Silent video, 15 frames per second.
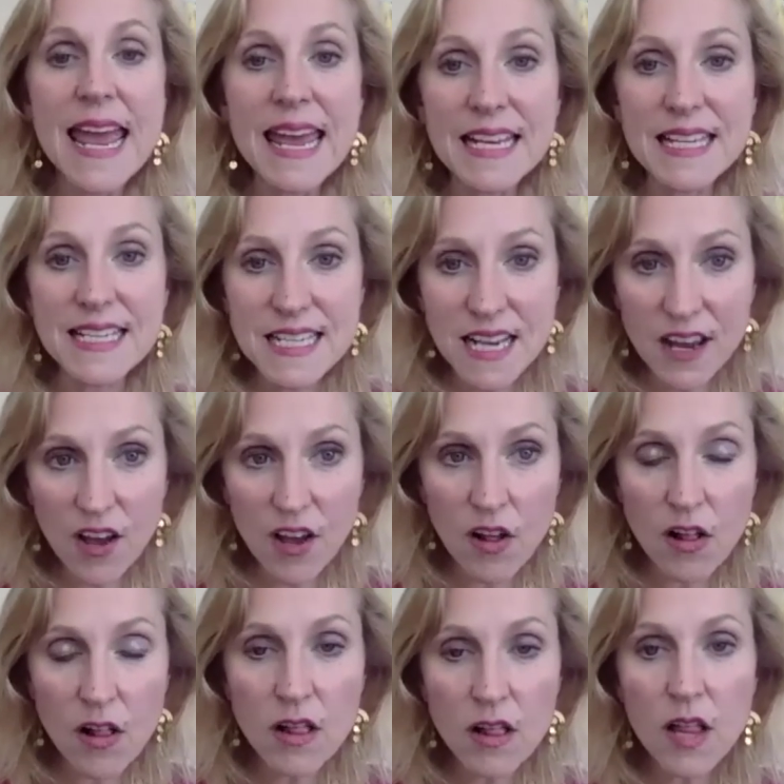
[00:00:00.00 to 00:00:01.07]

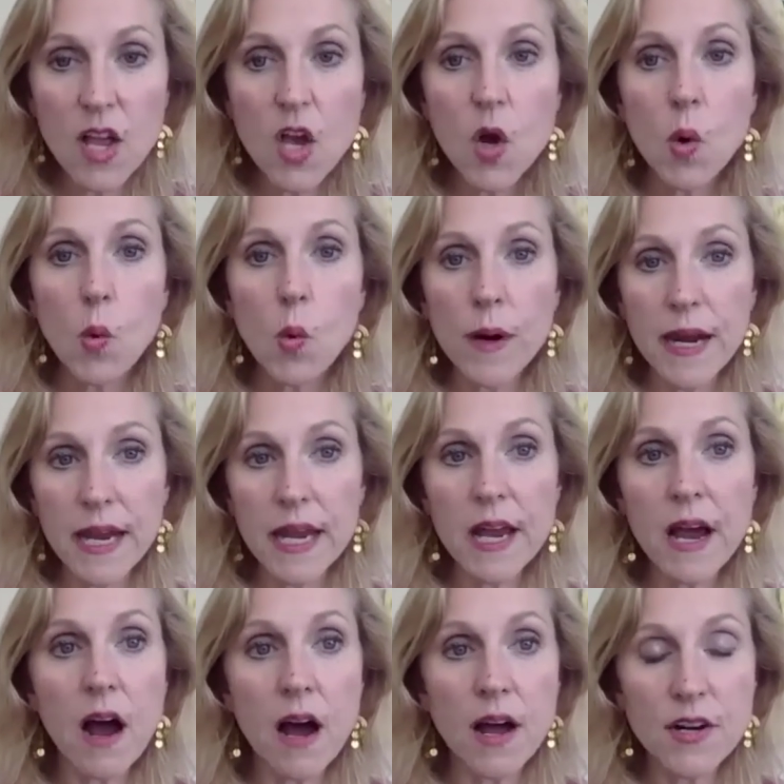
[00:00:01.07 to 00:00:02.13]
until
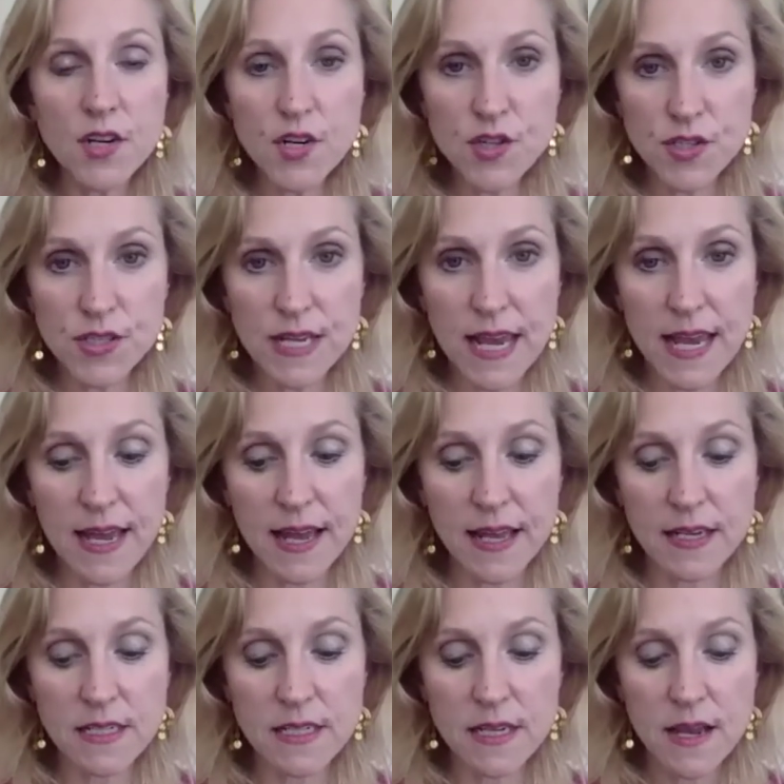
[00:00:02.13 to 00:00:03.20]
we
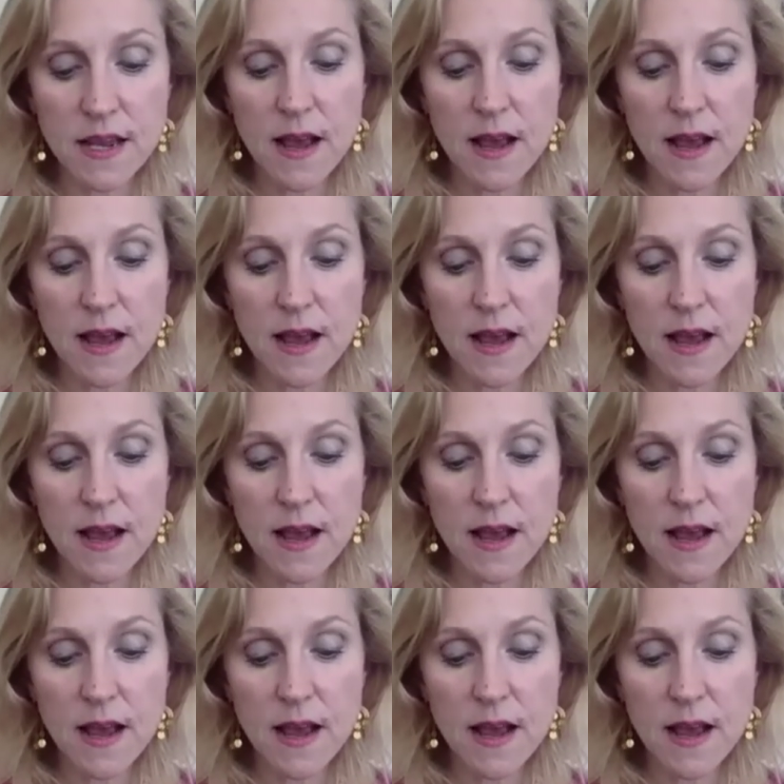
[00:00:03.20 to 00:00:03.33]
understand